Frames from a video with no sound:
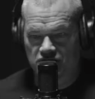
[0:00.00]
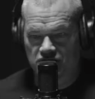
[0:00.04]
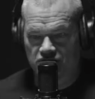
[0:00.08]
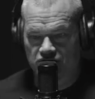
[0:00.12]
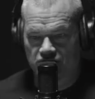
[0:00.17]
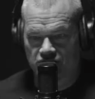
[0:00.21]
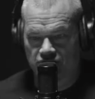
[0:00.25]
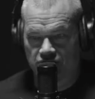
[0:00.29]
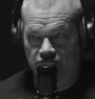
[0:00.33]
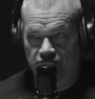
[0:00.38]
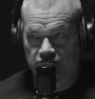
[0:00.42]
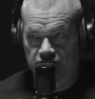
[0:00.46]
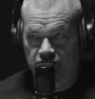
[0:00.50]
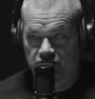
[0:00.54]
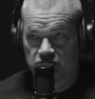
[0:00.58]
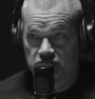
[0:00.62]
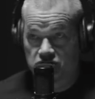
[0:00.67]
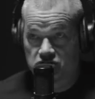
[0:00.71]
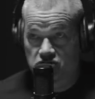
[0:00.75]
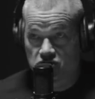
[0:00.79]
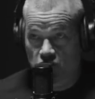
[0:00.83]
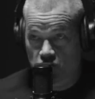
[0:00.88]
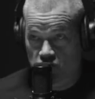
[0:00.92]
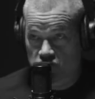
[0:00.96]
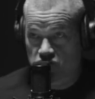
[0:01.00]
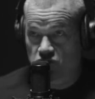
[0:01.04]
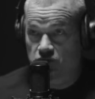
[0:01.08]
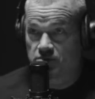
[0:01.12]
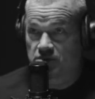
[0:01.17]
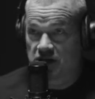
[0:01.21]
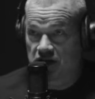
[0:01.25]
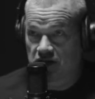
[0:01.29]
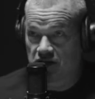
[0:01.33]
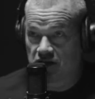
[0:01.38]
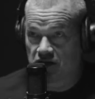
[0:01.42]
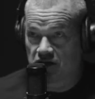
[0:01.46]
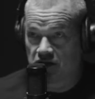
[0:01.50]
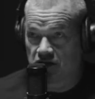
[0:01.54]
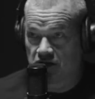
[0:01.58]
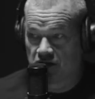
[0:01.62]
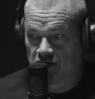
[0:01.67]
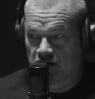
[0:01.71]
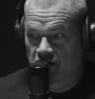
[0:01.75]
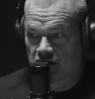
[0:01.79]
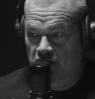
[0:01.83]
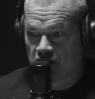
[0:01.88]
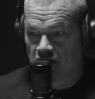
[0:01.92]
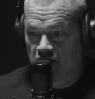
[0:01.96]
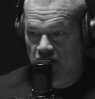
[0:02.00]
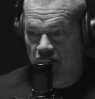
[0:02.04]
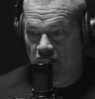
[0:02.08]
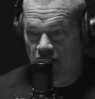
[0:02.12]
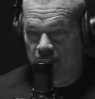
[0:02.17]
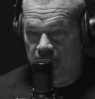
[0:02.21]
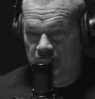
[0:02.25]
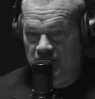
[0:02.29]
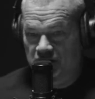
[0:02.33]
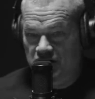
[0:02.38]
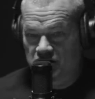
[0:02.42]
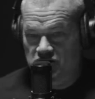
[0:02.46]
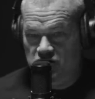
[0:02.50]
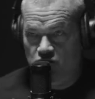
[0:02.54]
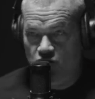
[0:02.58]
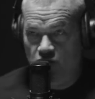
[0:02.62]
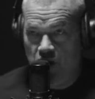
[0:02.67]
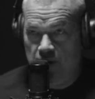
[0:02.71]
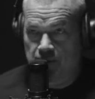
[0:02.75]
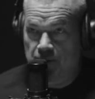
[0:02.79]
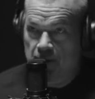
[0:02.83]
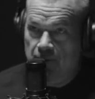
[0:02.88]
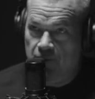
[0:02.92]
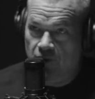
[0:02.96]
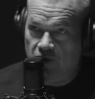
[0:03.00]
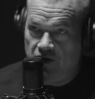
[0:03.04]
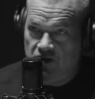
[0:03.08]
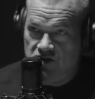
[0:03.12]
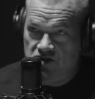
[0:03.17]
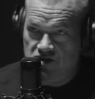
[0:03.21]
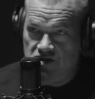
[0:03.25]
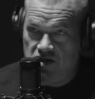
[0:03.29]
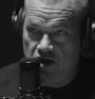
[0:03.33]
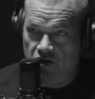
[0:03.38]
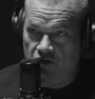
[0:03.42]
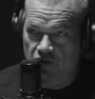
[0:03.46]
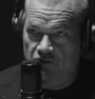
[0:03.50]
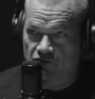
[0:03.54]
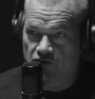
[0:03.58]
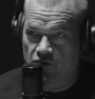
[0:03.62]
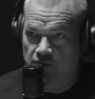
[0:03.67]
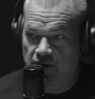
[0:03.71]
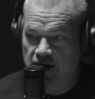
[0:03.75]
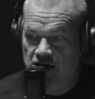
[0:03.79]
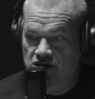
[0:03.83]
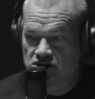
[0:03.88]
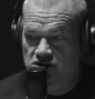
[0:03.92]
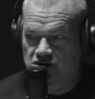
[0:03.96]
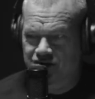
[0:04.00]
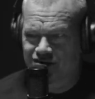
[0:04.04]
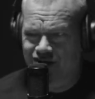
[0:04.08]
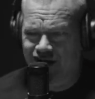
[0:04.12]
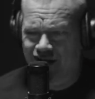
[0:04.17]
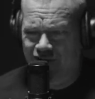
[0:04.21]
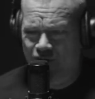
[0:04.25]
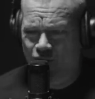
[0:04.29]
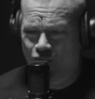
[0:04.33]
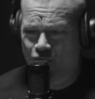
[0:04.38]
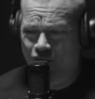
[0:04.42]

of social media yeah. Mm. and because the way people can share information and the